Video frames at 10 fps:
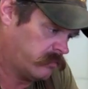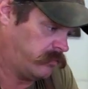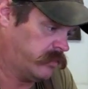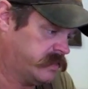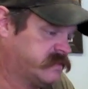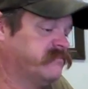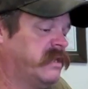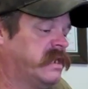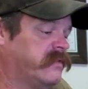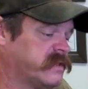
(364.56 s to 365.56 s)
Reason
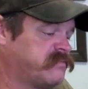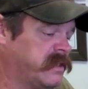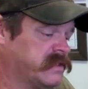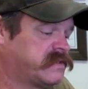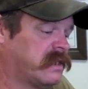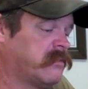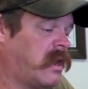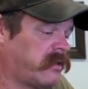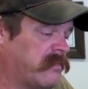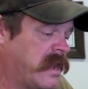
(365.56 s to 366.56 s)
being, this being a
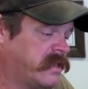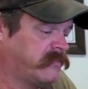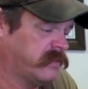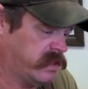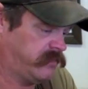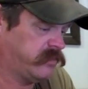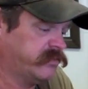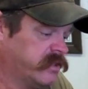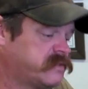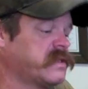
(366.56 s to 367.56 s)
semi-automatic, if you
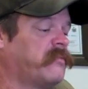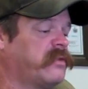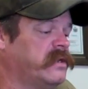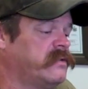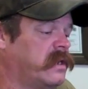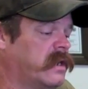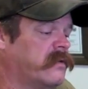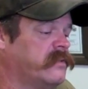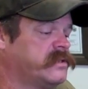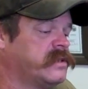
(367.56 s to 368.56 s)
do something in
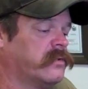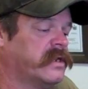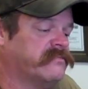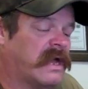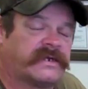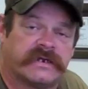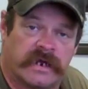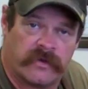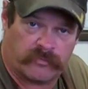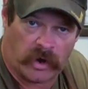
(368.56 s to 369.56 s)
there that you don't get it back
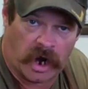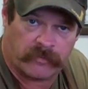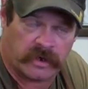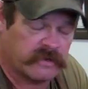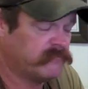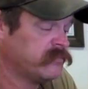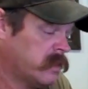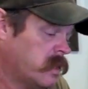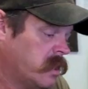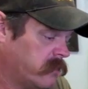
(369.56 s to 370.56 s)
together properly,
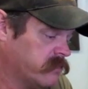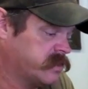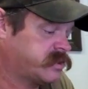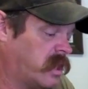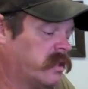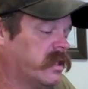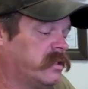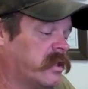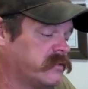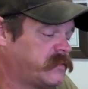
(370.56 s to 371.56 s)
this
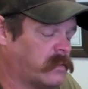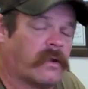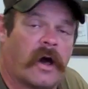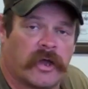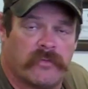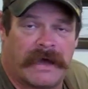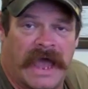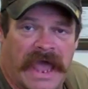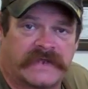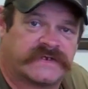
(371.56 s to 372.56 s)
shotgun goes full auto
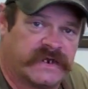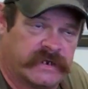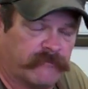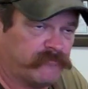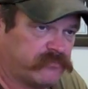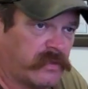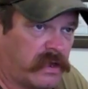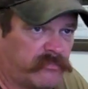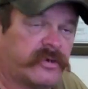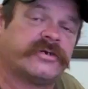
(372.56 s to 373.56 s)
by accident,
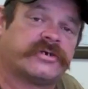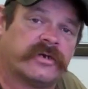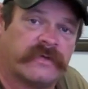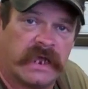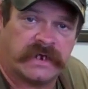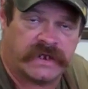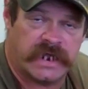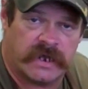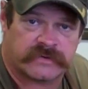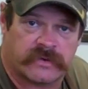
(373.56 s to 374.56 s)
I'm pretty sure the
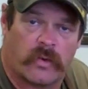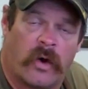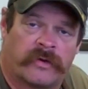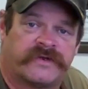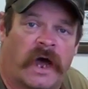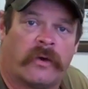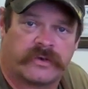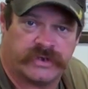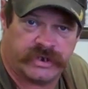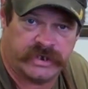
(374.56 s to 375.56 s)
ATF is going to want to talk
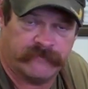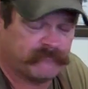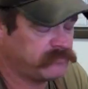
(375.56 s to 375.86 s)
to you.